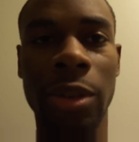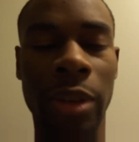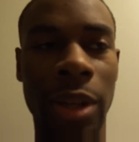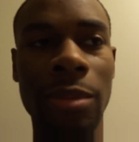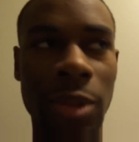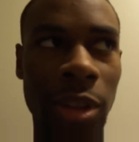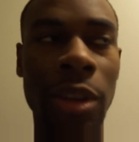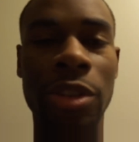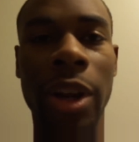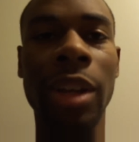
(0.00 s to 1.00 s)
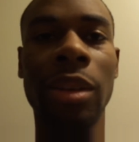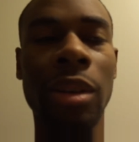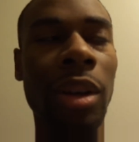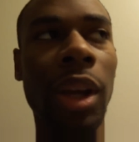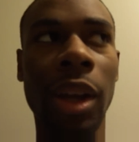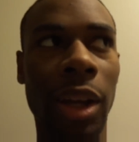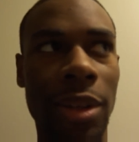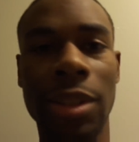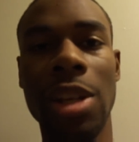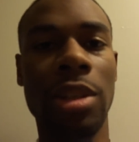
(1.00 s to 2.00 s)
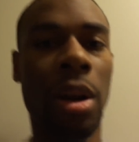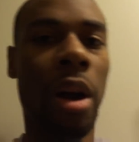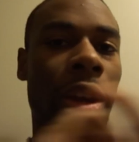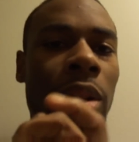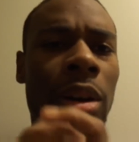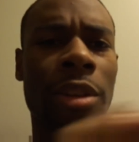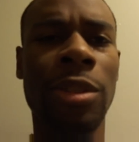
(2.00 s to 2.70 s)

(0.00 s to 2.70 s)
You know, they see the trailer and it says Naughty Dog.